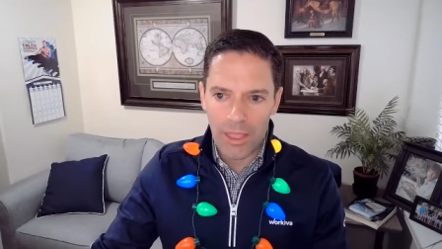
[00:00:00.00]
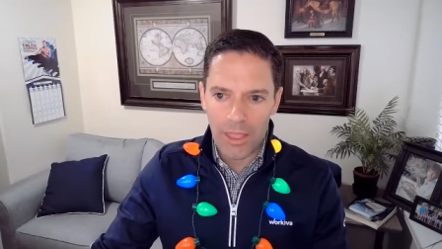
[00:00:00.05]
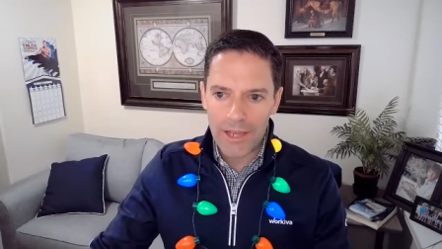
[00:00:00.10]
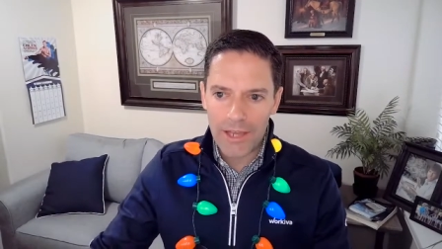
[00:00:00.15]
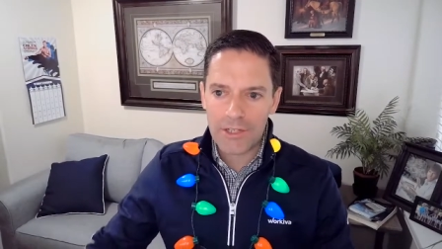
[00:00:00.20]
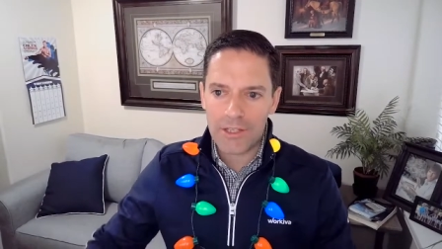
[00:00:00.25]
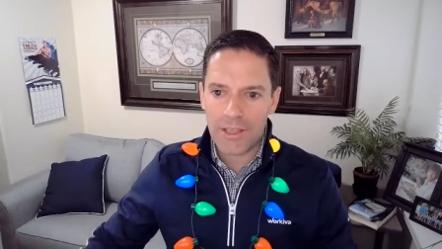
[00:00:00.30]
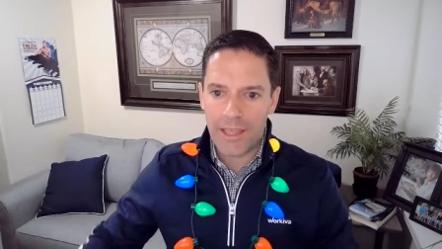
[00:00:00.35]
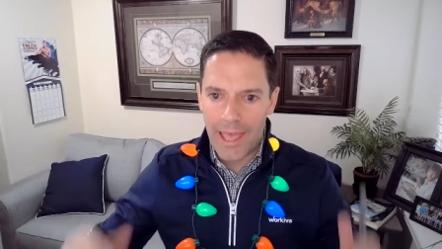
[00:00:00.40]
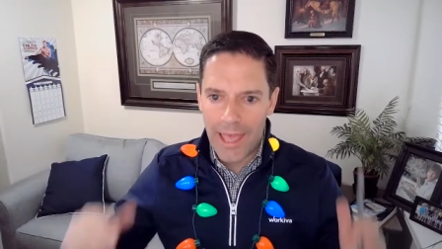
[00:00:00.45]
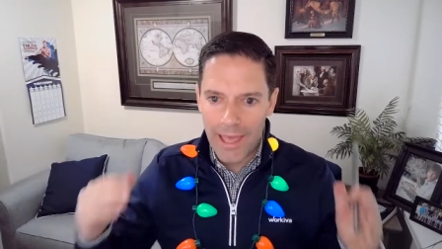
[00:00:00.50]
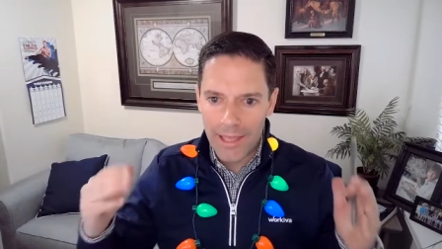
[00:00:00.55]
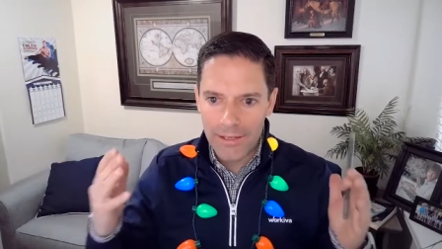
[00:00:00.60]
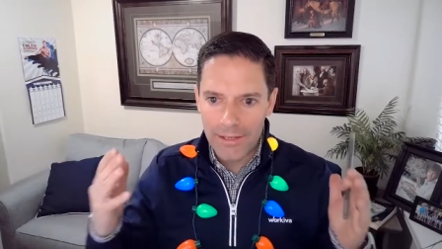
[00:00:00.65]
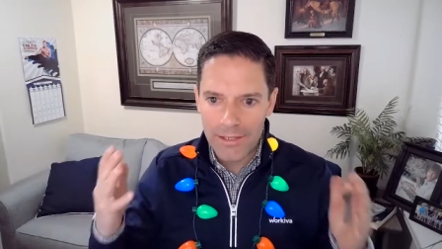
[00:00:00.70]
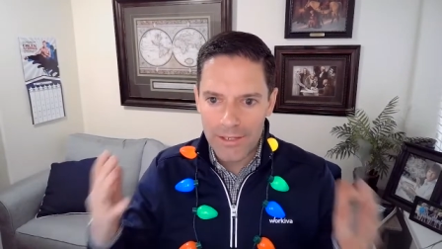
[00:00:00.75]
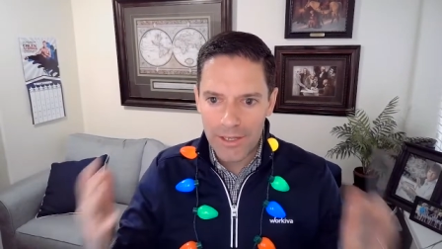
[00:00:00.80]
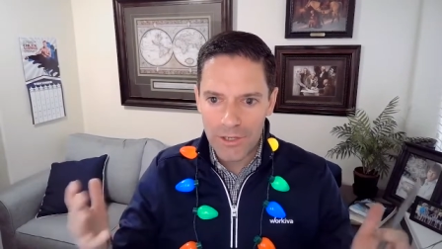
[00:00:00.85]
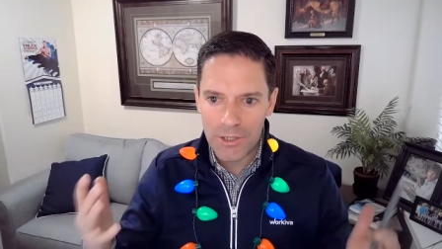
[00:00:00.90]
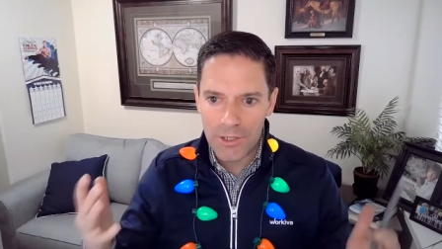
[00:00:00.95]
I actually had
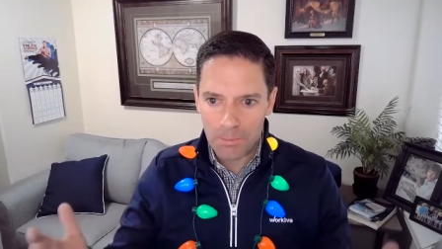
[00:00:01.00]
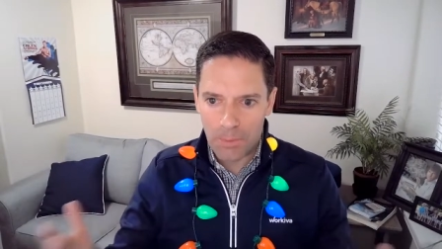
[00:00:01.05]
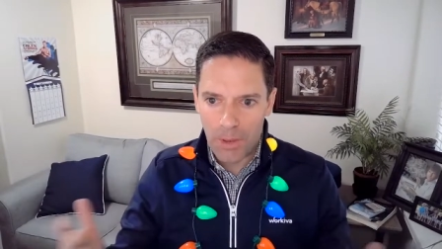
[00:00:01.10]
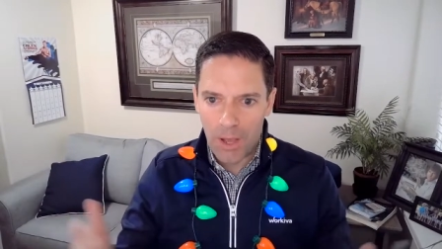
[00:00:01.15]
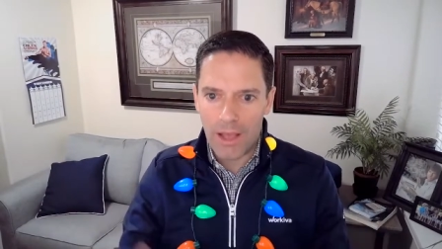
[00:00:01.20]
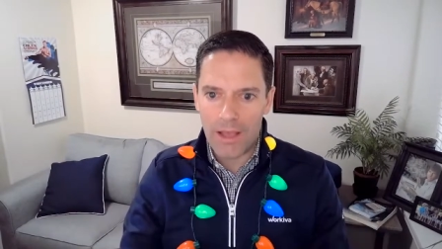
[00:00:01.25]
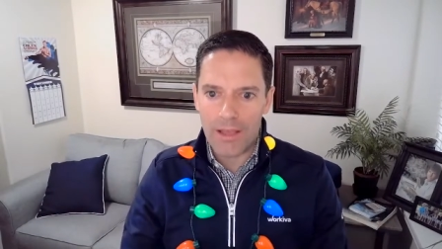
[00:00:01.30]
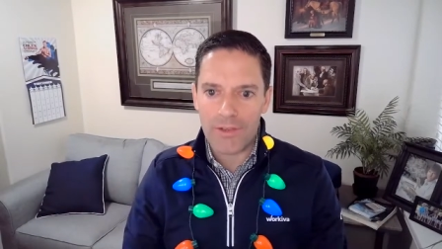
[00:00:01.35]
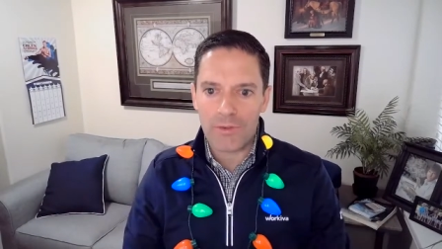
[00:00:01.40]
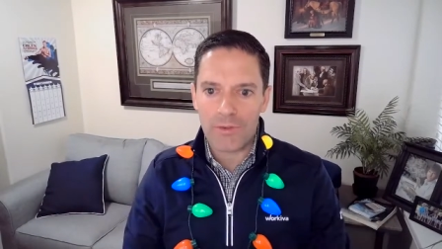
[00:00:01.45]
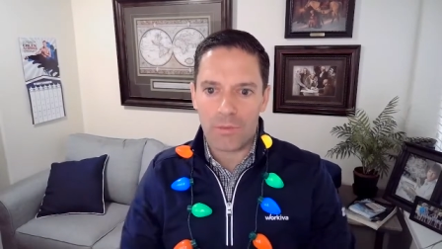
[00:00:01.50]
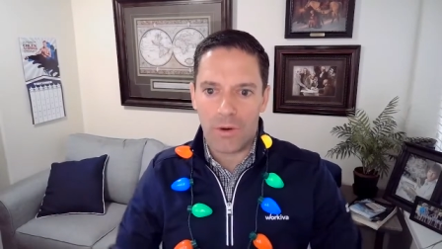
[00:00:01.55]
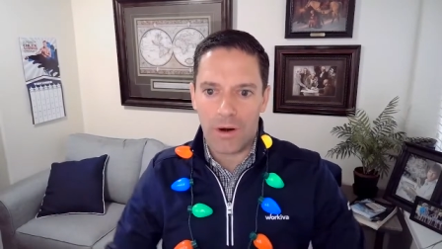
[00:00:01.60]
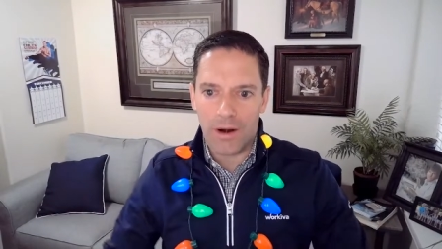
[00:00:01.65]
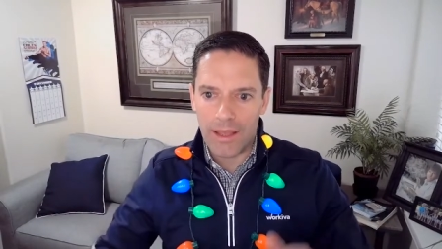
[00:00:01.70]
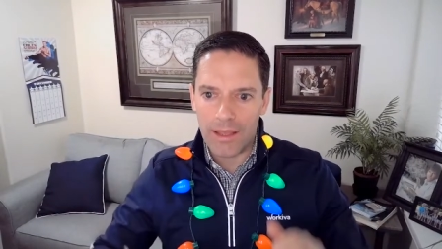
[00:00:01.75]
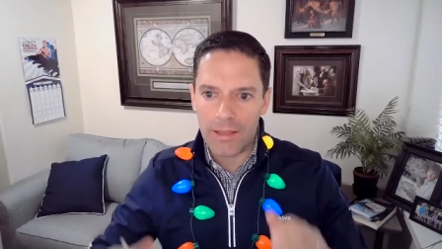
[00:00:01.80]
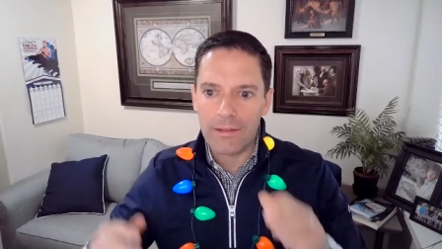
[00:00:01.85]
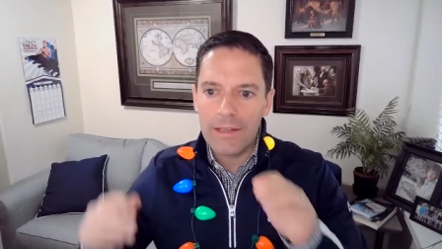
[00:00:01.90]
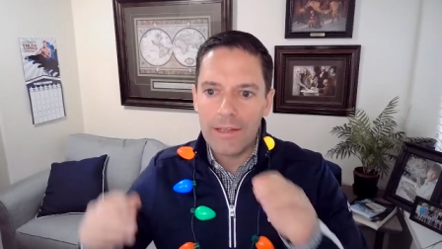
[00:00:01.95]
such a pause where
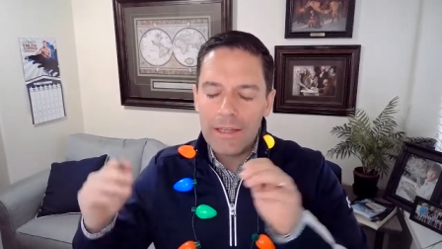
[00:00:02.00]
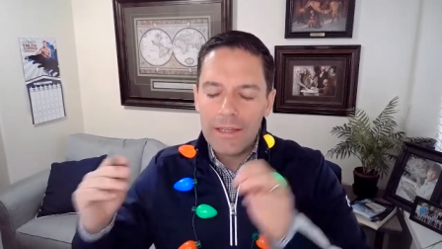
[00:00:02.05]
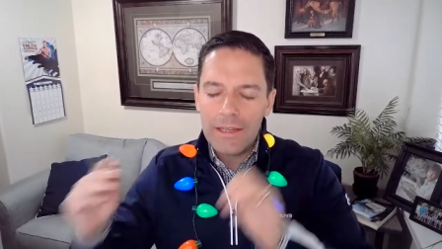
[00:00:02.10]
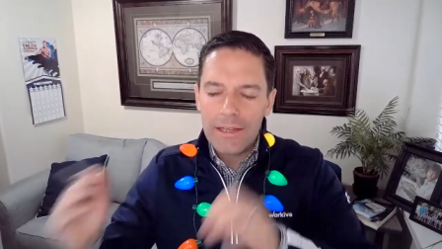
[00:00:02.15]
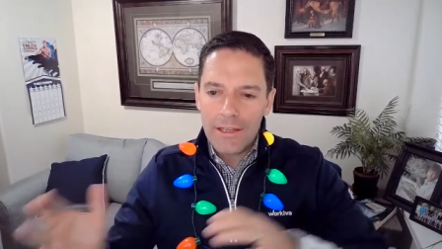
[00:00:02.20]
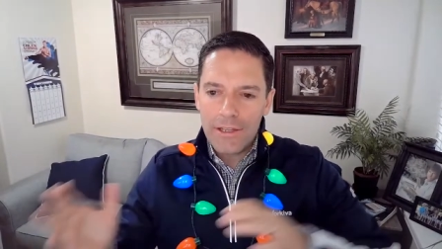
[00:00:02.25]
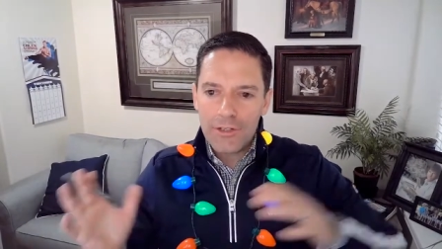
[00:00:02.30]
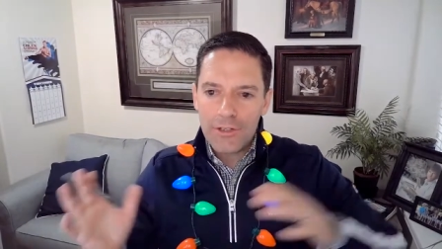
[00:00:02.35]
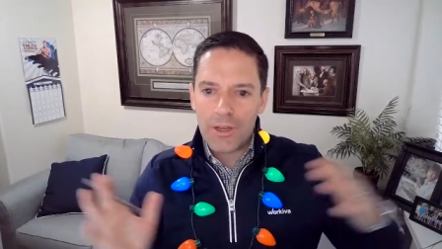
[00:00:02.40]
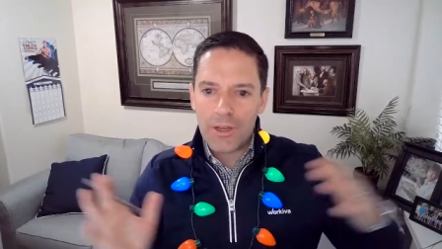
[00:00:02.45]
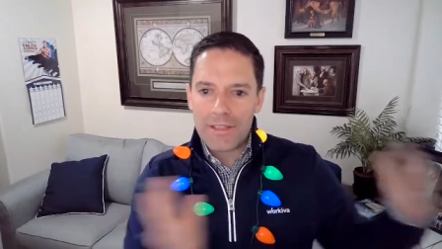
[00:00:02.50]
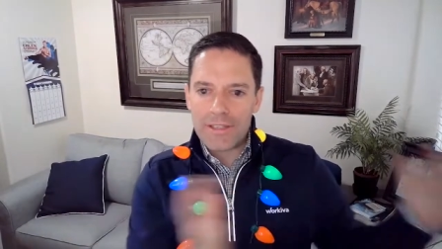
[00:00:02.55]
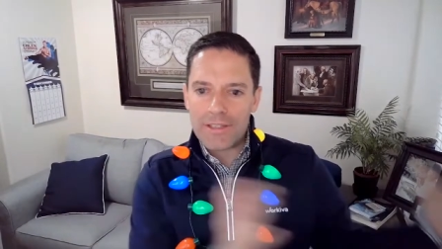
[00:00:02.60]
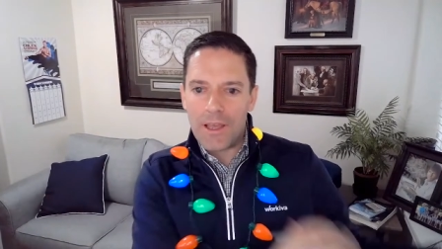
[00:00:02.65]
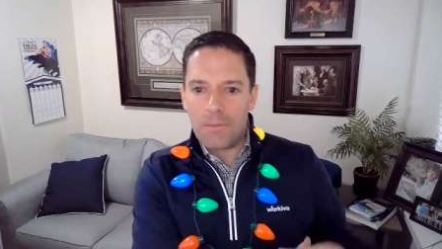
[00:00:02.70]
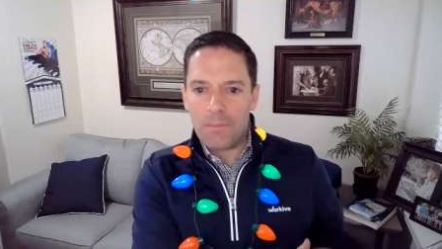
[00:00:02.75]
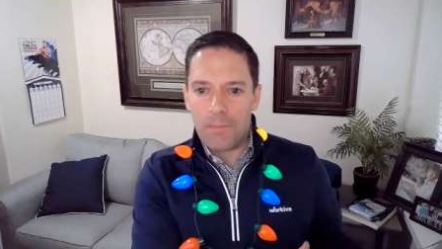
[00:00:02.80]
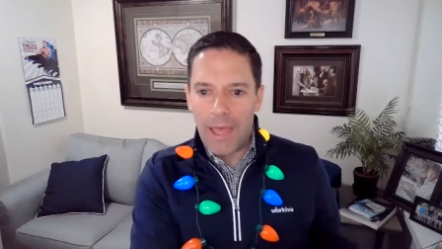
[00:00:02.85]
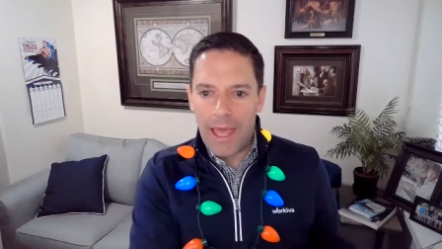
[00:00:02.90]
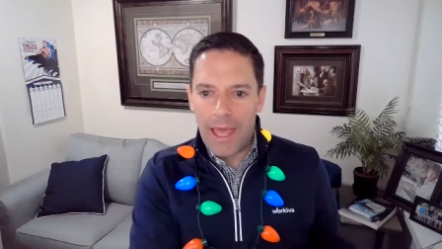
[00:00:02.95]
I took a
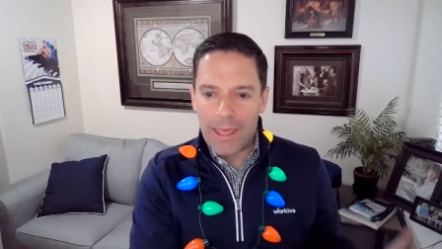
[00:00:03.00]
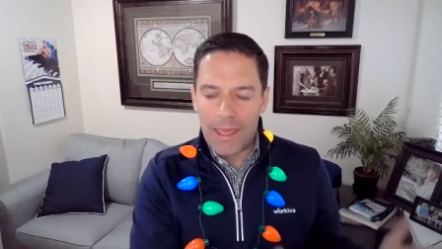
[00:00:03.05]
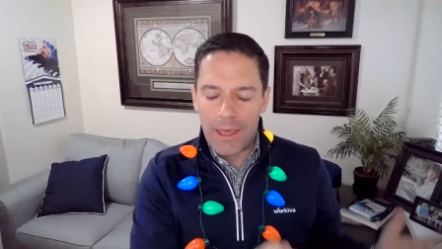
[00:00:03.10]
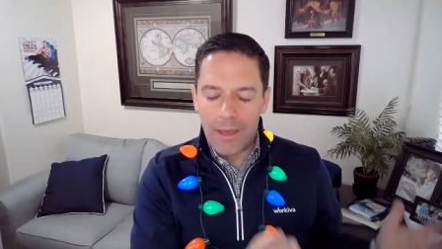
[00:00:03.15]
step back.